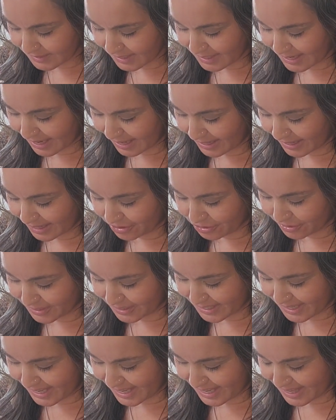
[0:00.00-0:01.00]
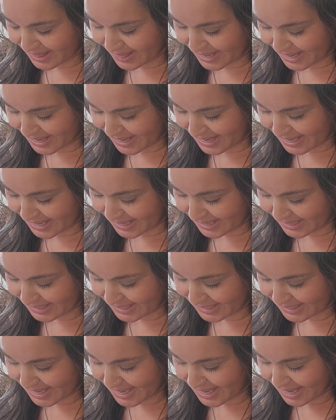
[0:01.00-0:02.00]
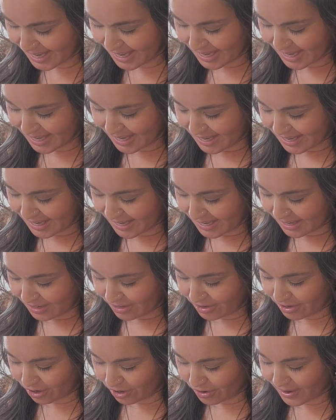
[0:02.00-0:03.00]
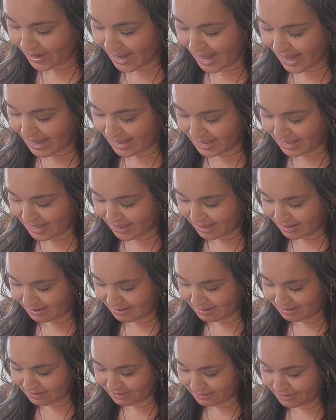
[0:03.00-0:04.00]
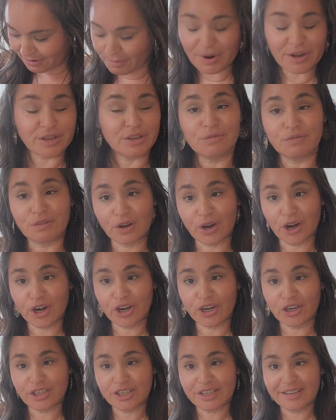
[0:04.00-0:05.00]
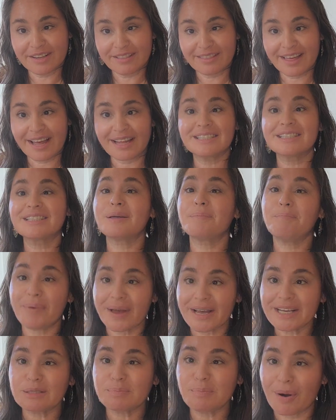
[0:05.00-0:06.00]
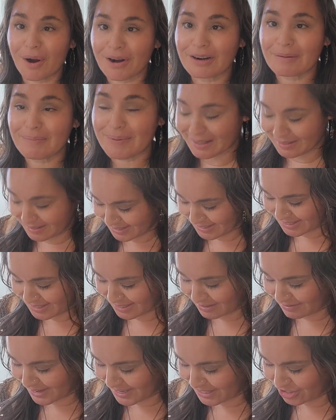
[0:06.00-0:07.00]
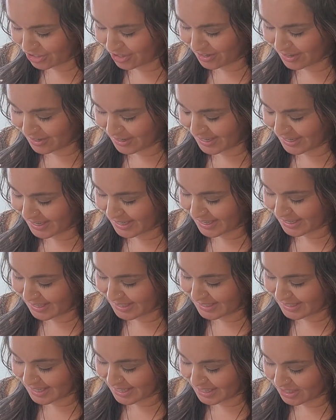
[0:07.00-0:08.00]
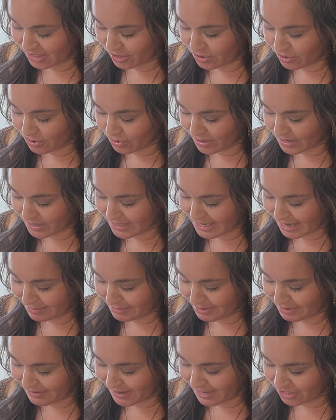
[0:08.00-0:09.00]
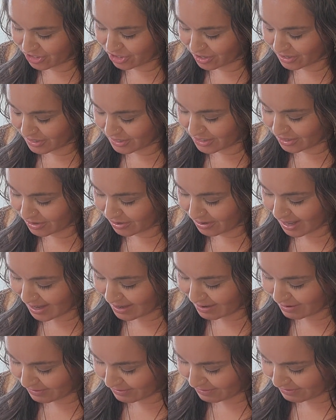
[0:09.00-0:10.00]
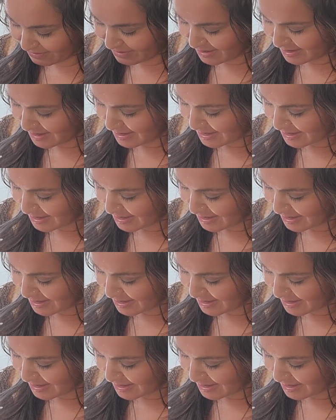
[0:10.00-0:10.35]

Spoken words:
Now, the interesting thing is you're creating it from what you've learned. That's the best part about this adventure is it's your damn adventure. It's your life.